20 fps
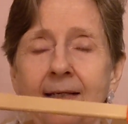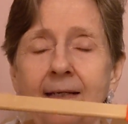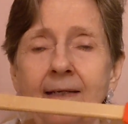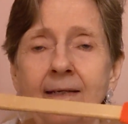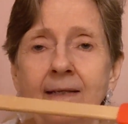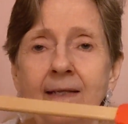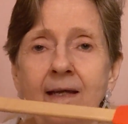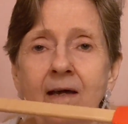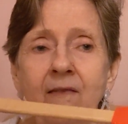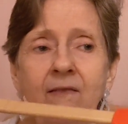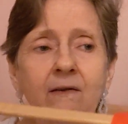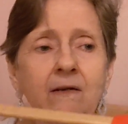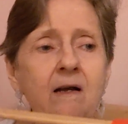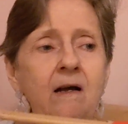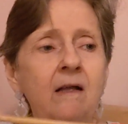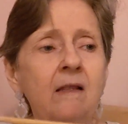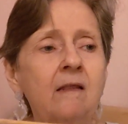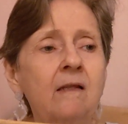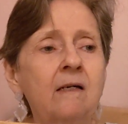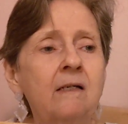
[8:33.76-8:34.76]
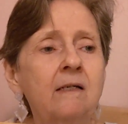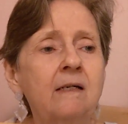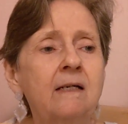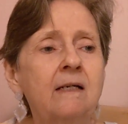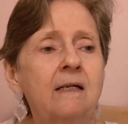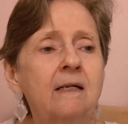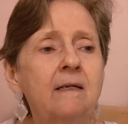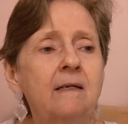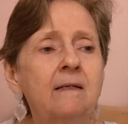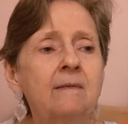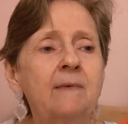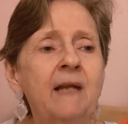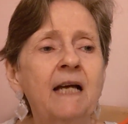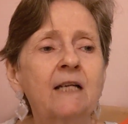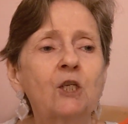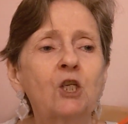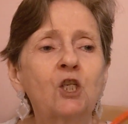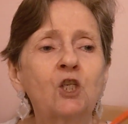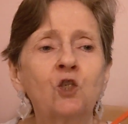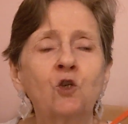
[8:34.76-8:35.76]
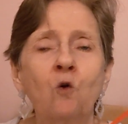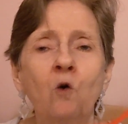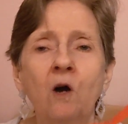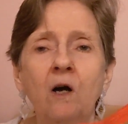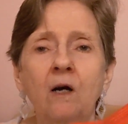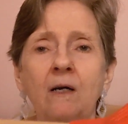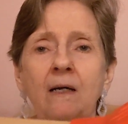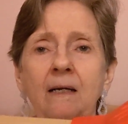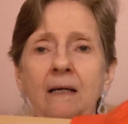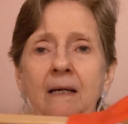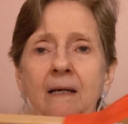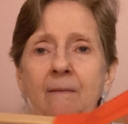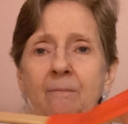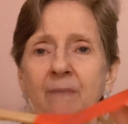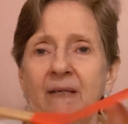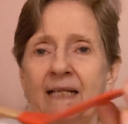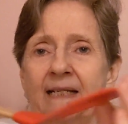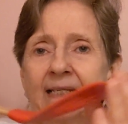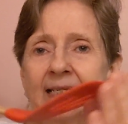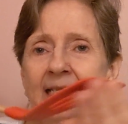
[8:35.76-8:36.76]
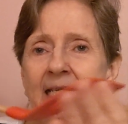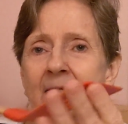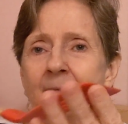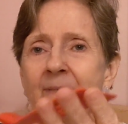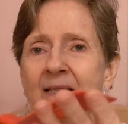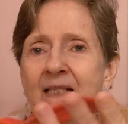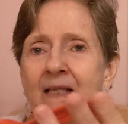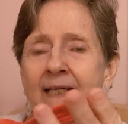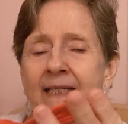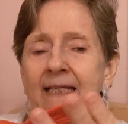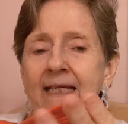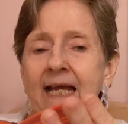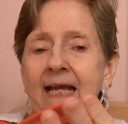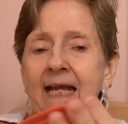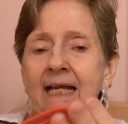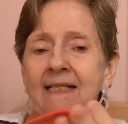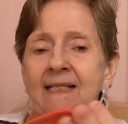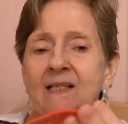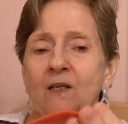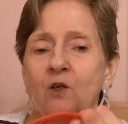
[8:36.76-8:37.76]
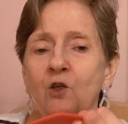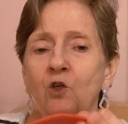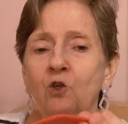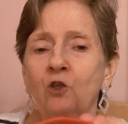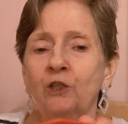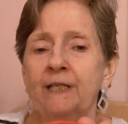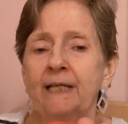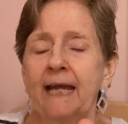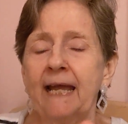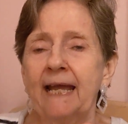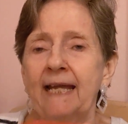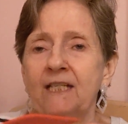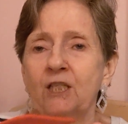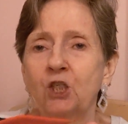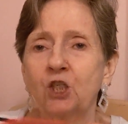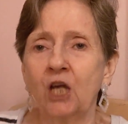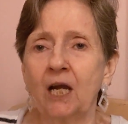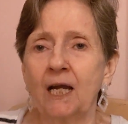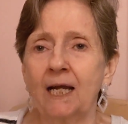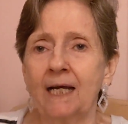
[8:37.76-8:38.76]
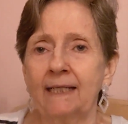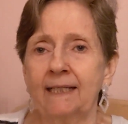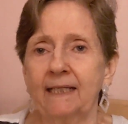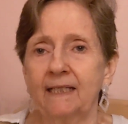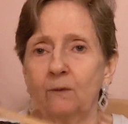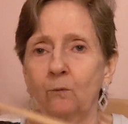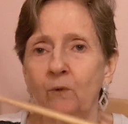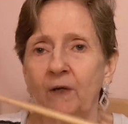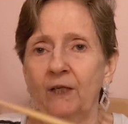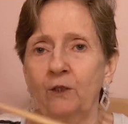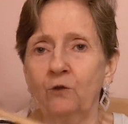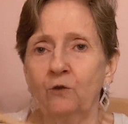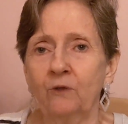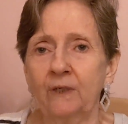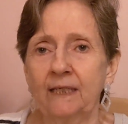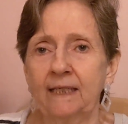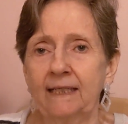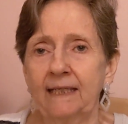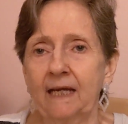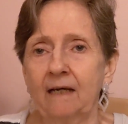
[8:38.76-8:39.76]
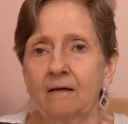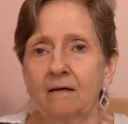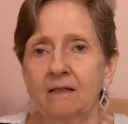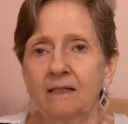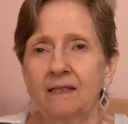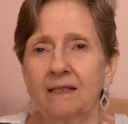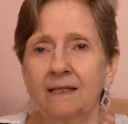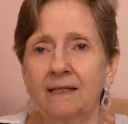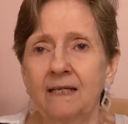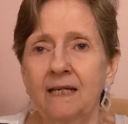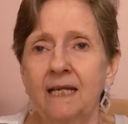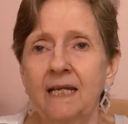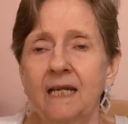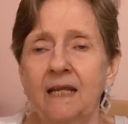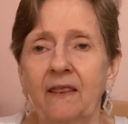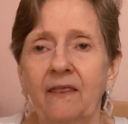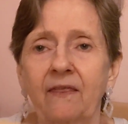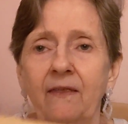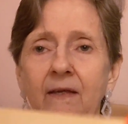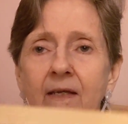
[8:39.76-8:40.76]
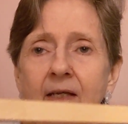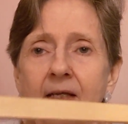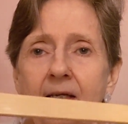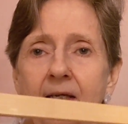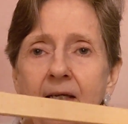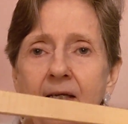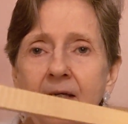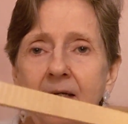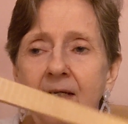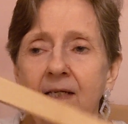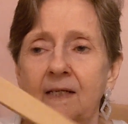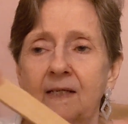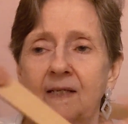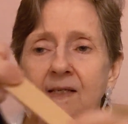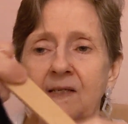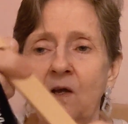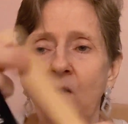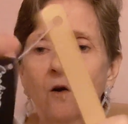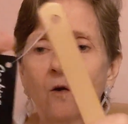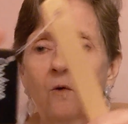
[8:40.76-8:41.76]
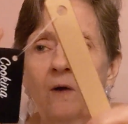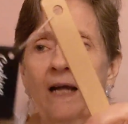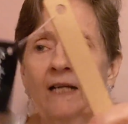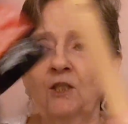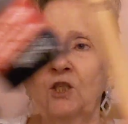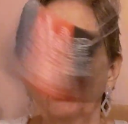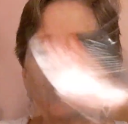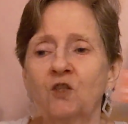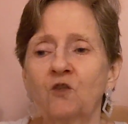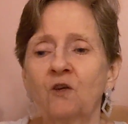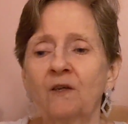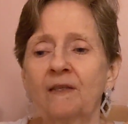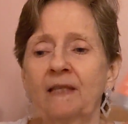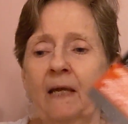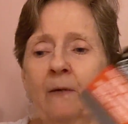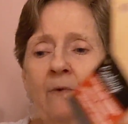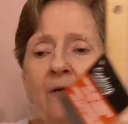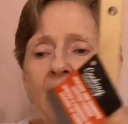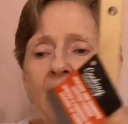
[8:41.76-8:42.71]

in the other color. Not sure. But it seems like it has a good edge on it where you can get underneath. So I just thought they